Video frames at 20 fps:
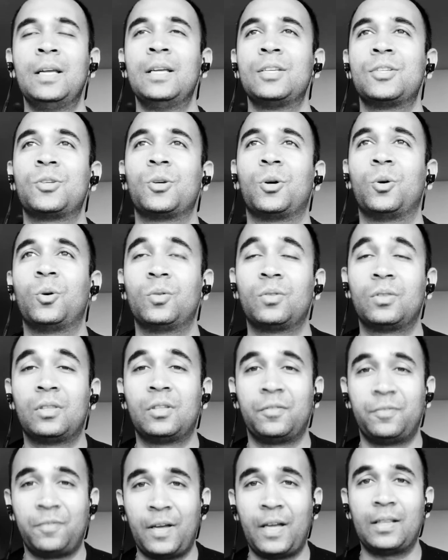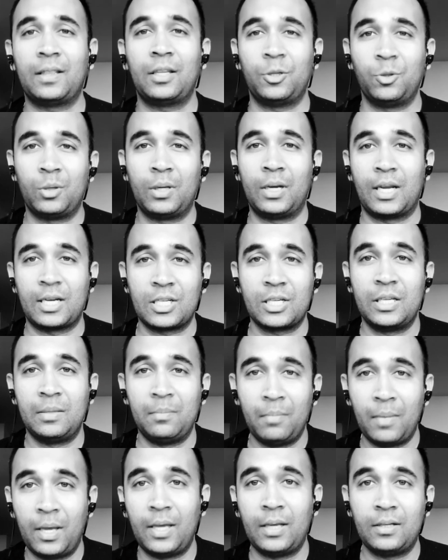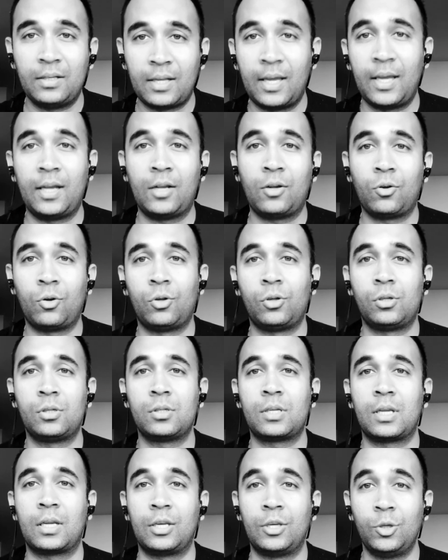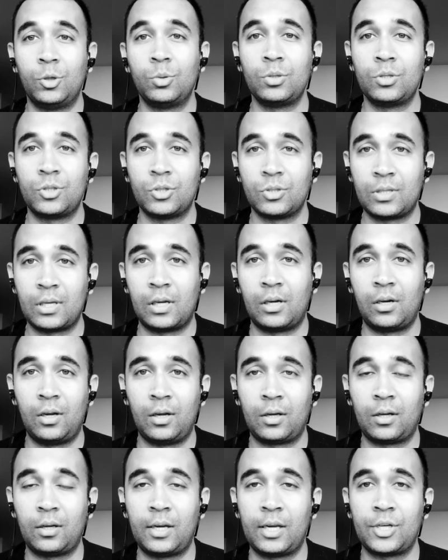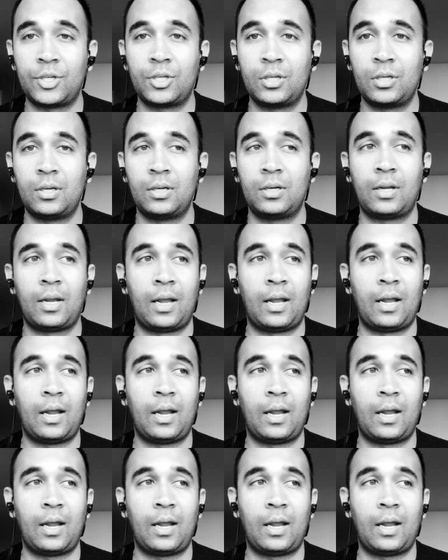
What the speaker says: So the fact that you can actually take calls and use your cellular connection